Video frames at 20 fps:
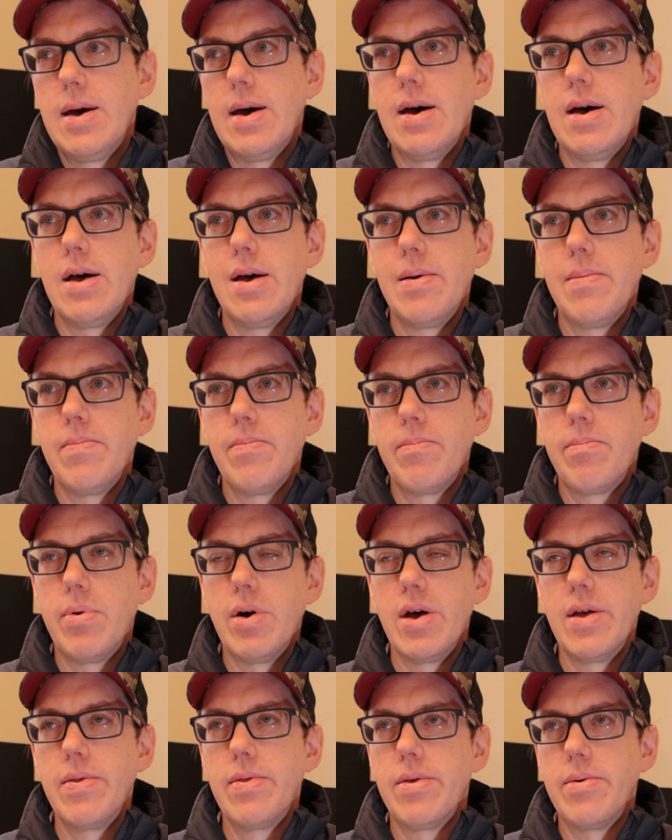
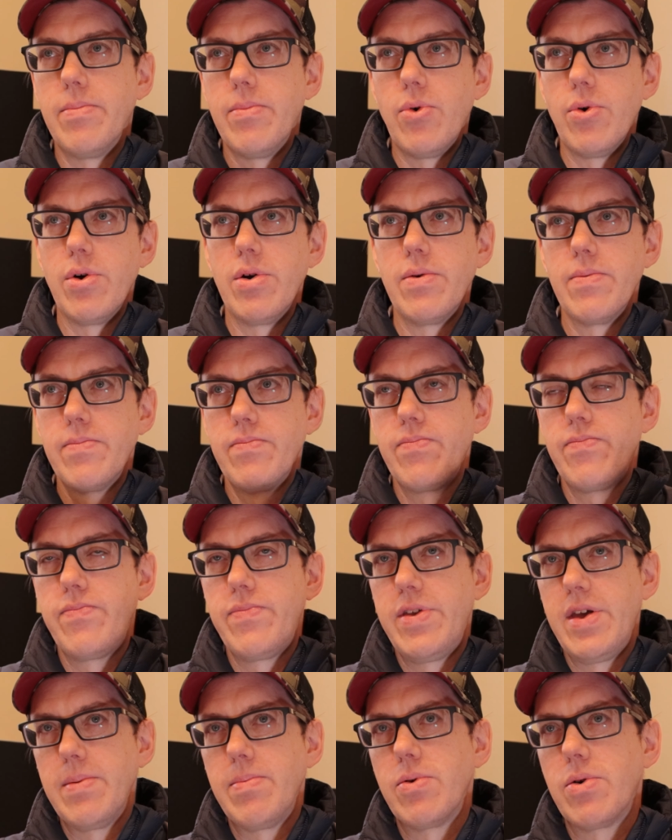but the more
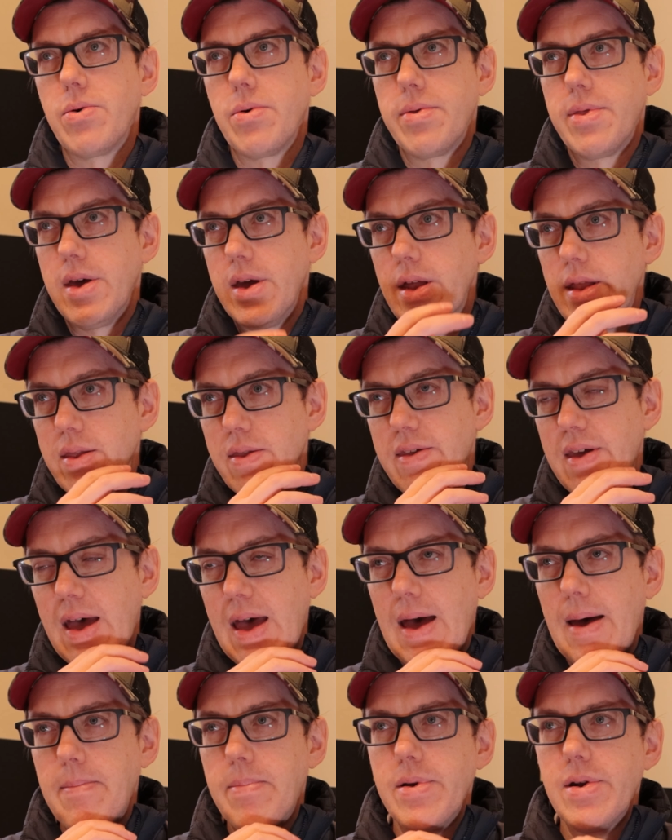typical thing to
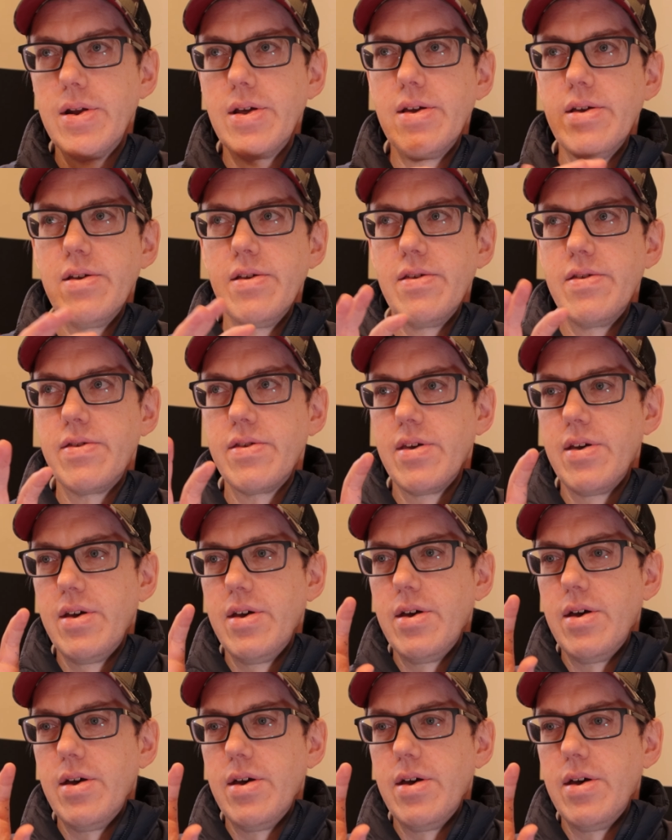happen is,